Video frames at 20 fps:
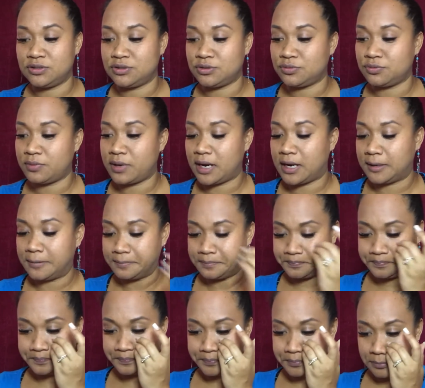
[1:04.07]
to wear.
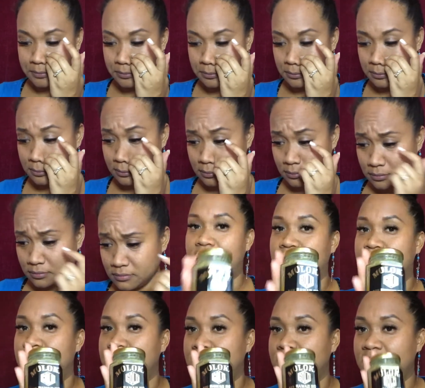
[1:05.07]

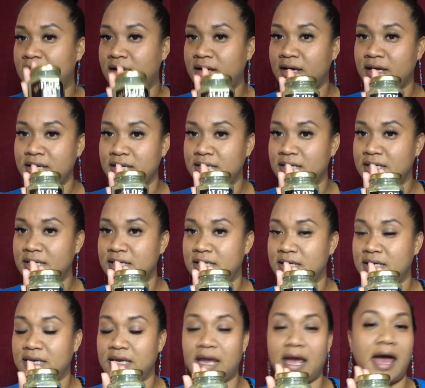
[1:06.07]
Add
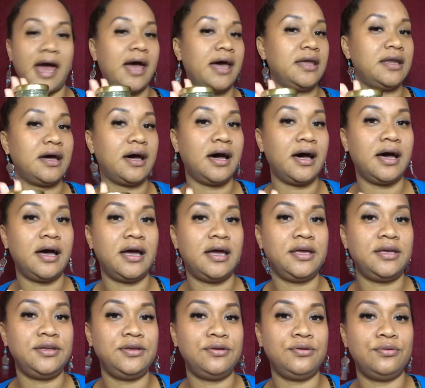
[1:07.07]
honey, and I
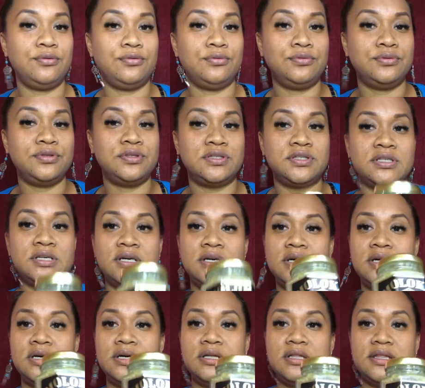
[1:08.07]
use
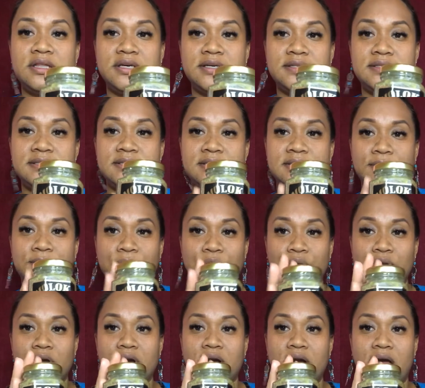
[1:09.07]
this
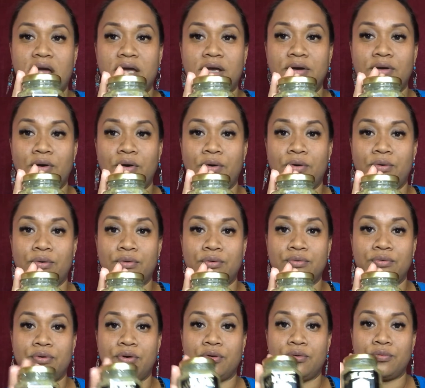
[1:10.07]
Molokai
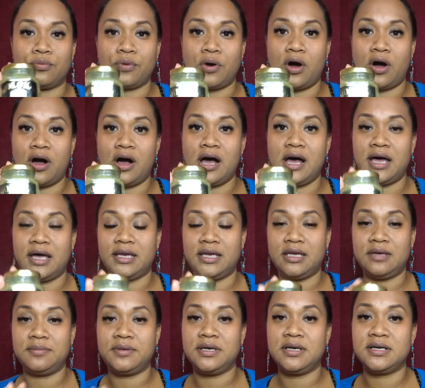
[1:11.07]
Gold raw
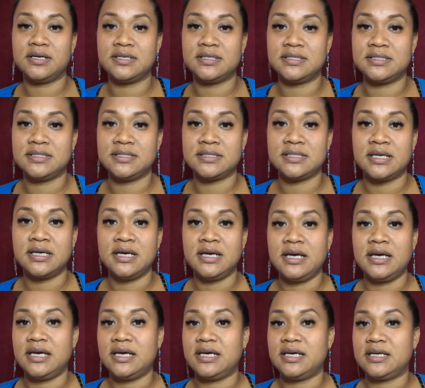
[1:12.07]
honey because
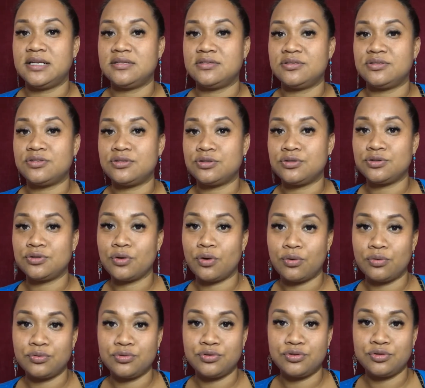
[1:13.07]
it's
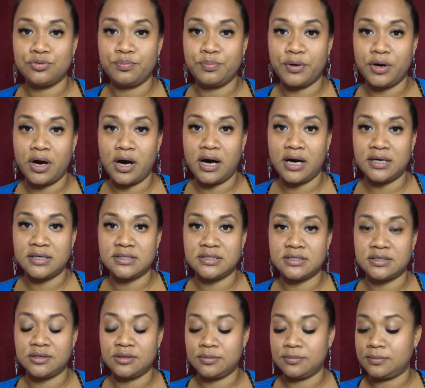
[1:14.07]
so super
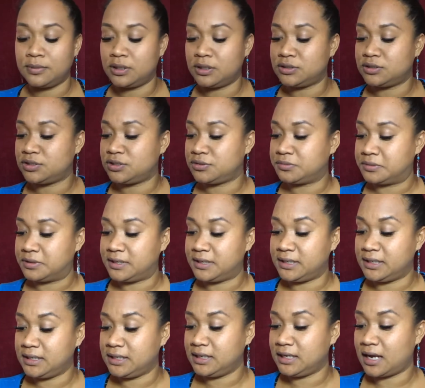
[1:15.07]
awesome to
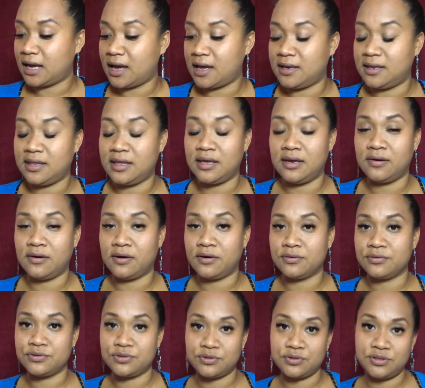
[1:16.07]
eat and then
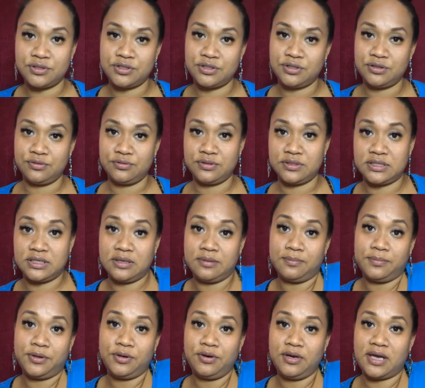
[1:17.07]
also to use
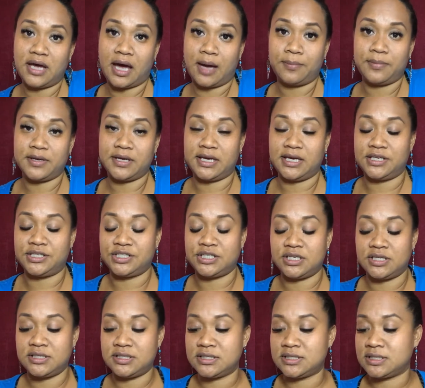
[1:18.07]
in beauty
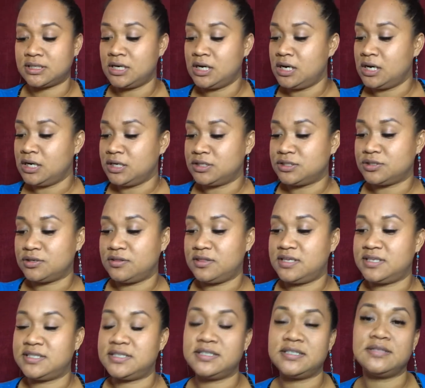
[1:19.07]
applications. So
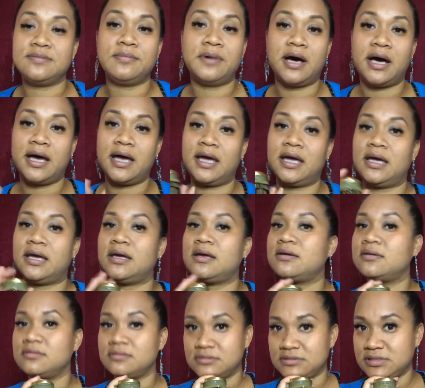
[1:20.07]
this is my
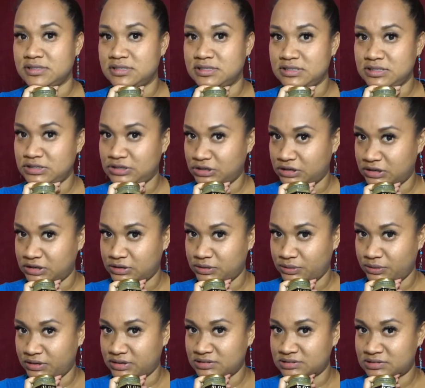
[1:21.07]
secret
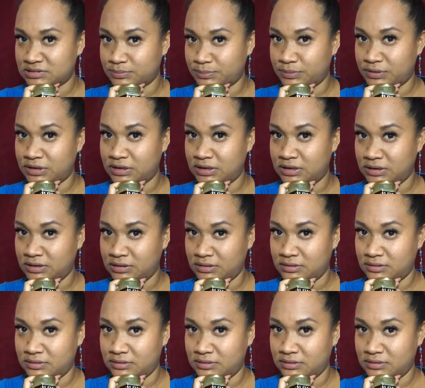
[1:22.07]
recipe.